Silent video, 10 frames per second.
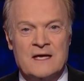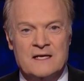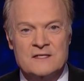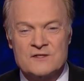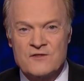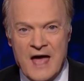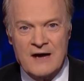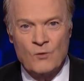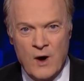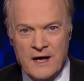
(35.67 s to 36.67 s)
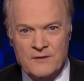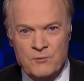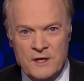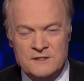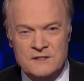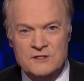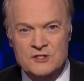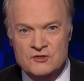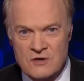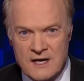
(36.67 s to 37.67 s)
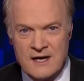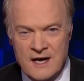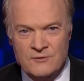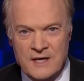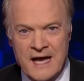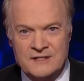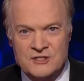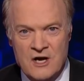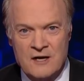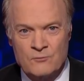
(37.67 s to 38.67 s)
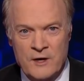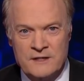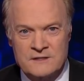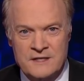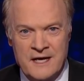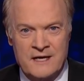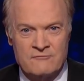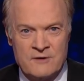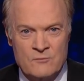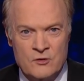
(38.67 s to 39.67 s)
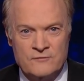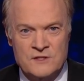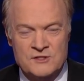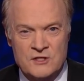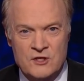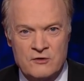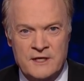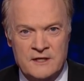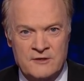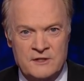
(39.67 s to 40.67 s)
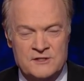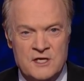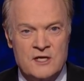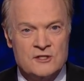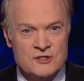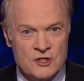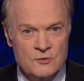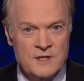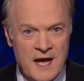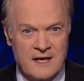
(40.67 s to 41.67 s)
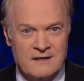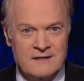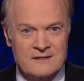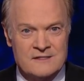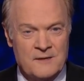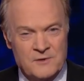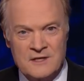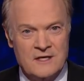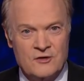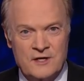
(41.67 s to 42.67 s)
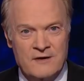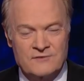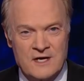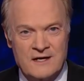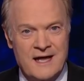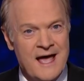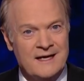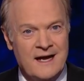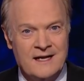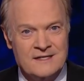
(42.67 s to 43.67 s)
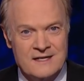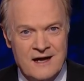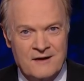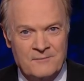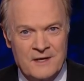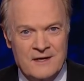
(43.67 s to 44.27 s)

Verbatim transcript: Is that why the president struck out at John Brennan today and removed his security clearance today, something he could have done at any time?